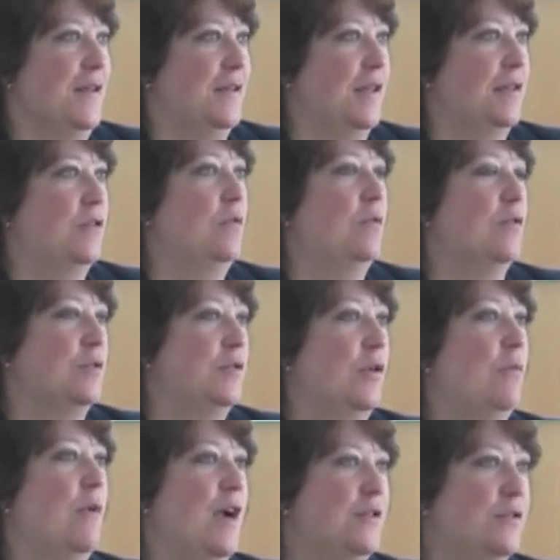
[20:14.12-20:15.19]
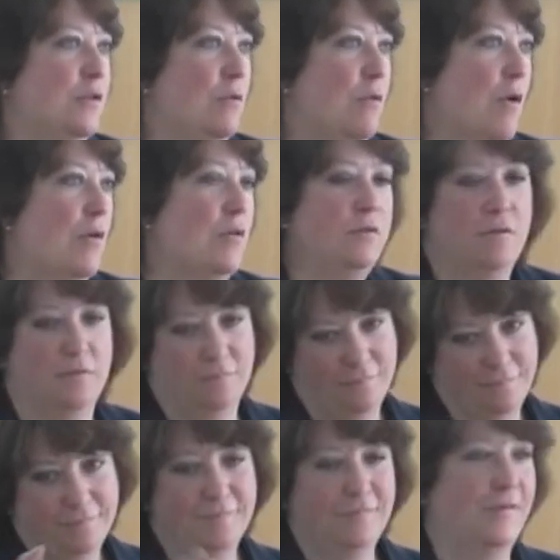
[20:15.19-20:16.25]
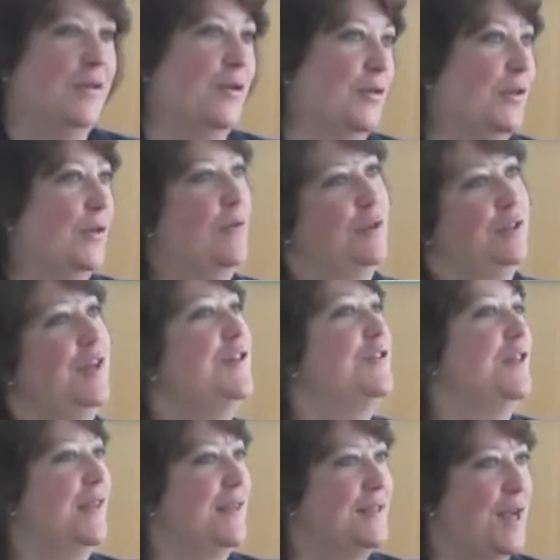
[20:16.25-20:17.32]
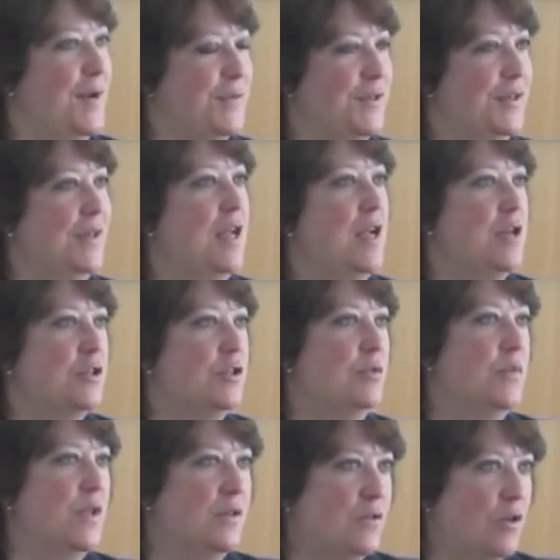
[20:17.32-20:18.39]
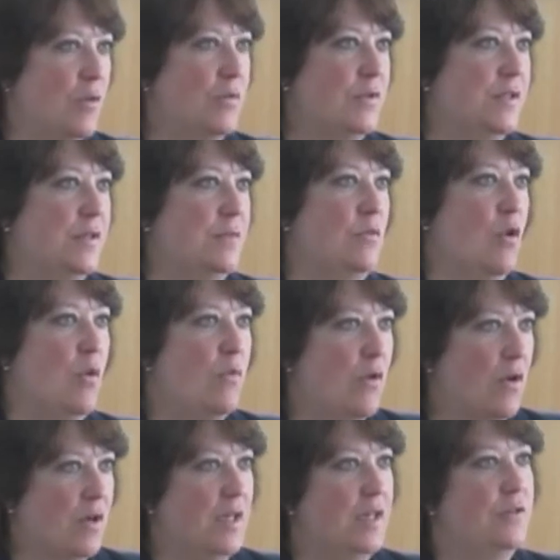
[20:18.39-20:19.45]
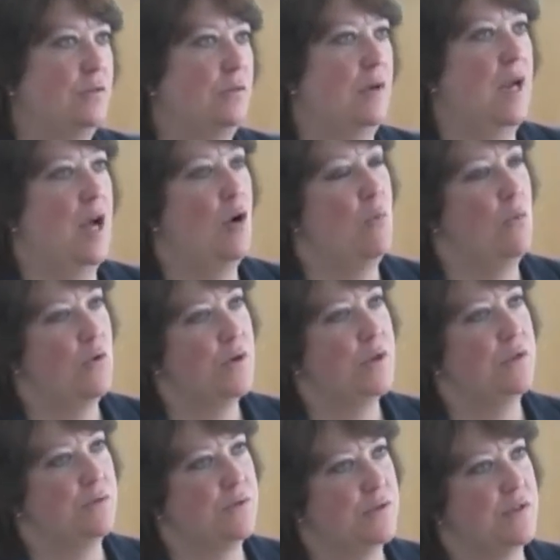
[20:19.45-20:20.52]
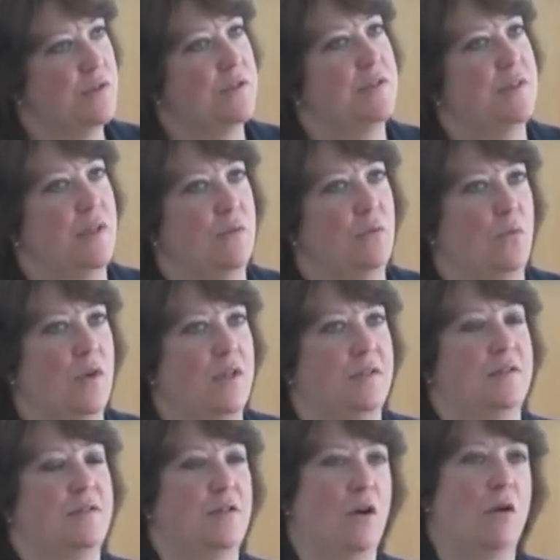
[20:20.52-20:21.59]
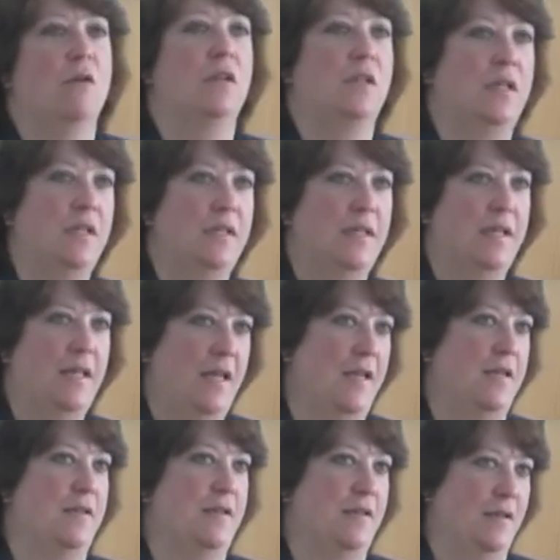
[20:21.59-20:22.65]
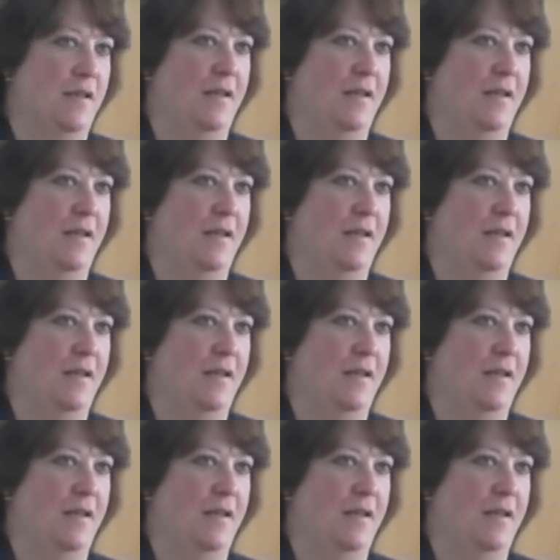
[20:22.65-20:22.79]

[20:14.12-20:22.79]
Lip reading: that the right to quote, or the quotation exception, should be interpreted more broadly to allow more uses than what's currently the case